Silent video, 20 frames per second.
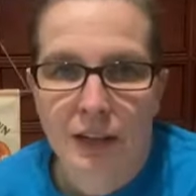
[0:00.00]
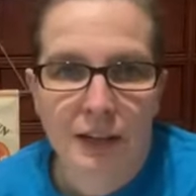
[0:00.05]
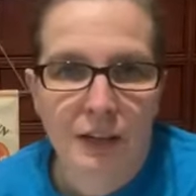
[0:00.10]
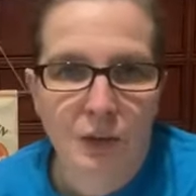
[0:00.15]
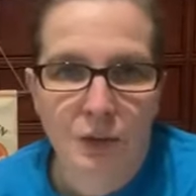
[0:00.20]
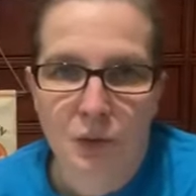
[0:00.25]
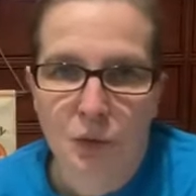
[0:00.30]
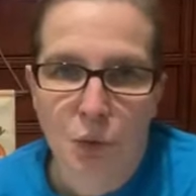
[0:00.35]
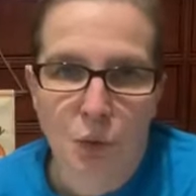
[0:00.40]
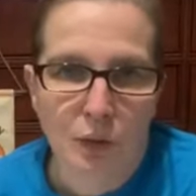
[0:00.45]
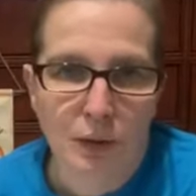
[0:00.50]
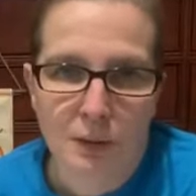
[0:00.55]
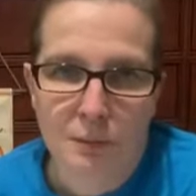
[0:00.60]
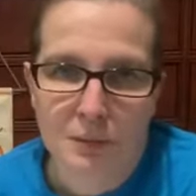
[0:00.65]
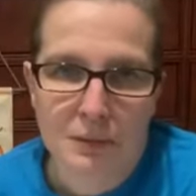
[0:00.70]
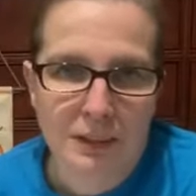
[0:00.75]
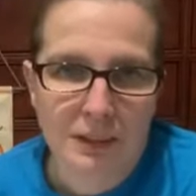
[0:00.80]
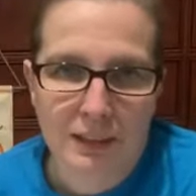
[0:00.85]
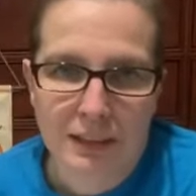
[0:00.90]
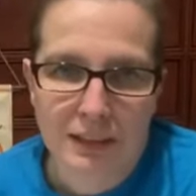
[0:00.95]
don't know where
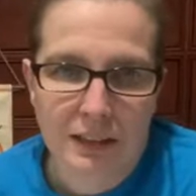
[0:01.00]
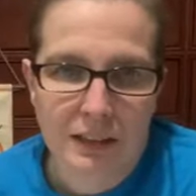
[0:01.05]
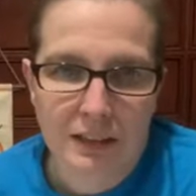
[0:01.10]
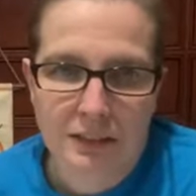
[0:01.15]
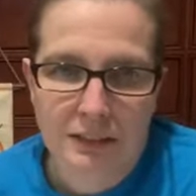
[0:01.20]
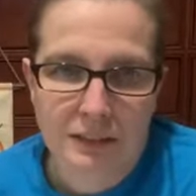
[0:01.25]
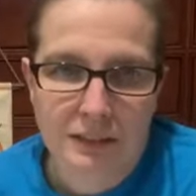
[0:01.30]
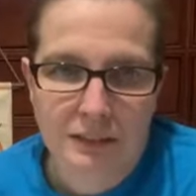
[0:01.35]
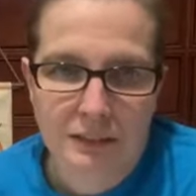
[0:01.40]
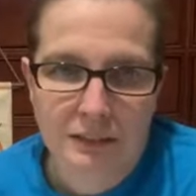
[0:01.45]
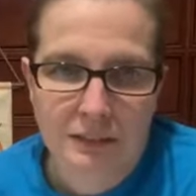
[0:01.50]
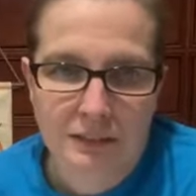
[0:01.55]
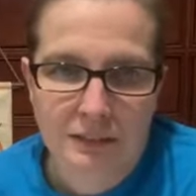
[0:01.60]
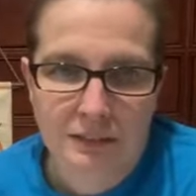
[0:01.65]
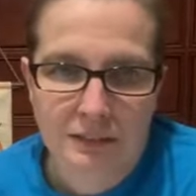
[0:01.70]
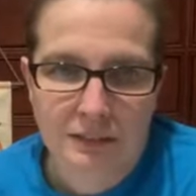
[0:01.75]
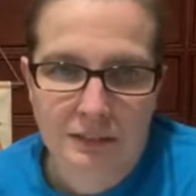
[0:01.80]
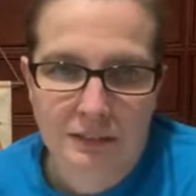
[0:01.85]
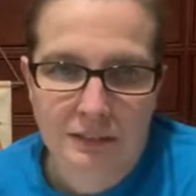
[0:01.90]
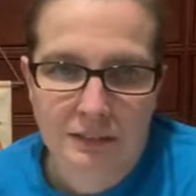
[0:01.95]
I'm sending this.
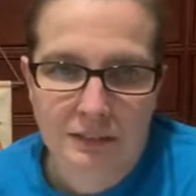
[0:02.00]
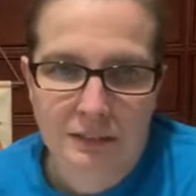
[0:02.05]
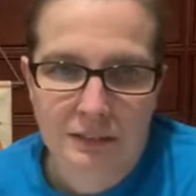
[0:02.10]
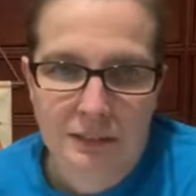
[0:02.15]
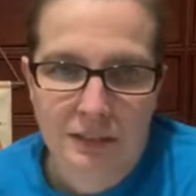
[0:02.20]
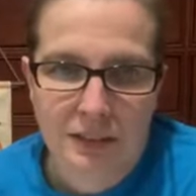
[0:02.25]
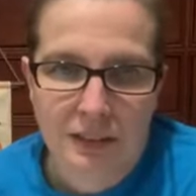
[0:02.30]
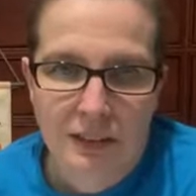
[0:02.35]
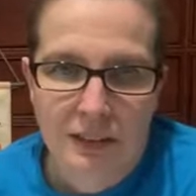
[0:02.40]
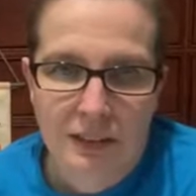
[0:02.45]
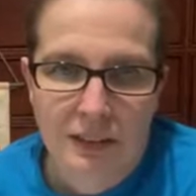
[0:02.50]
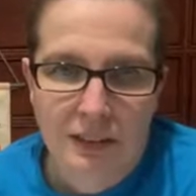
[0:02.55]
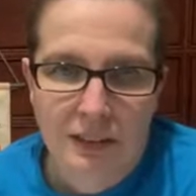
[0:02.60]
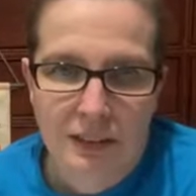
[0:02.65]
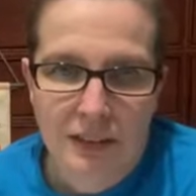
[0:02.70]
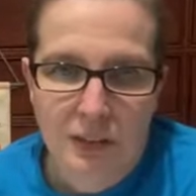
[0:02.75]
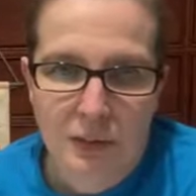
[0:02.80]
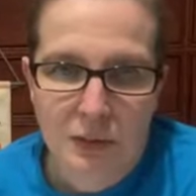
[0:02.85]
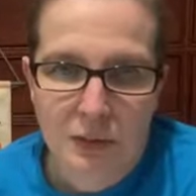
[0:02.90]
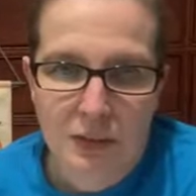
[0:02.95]

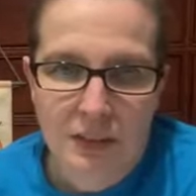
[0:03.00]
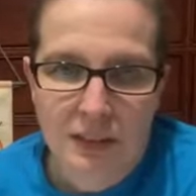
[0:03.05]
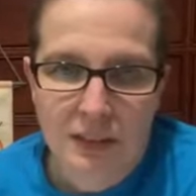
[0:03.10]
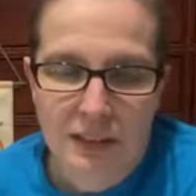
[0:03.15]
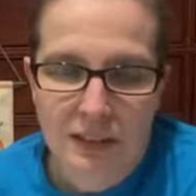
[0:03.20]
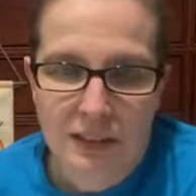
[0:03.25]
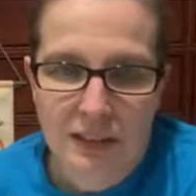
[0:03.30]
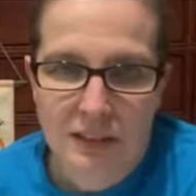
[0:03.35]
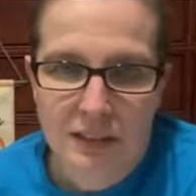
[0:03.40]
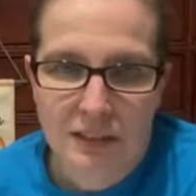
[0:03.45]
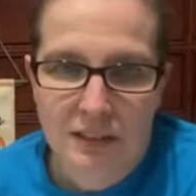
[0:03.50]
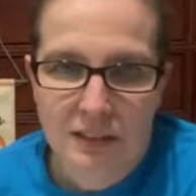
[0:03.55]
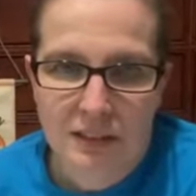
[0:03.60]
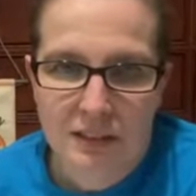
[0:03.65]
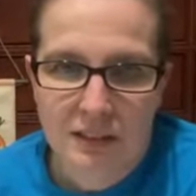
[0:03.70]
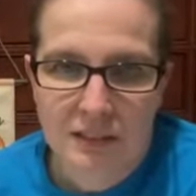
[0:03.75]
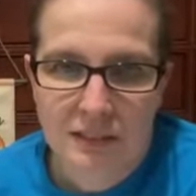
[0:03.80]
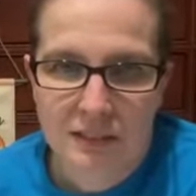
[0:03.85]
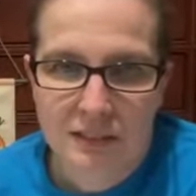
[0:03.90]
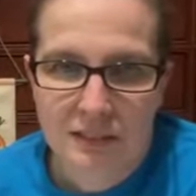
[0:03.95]
Hello, Denise.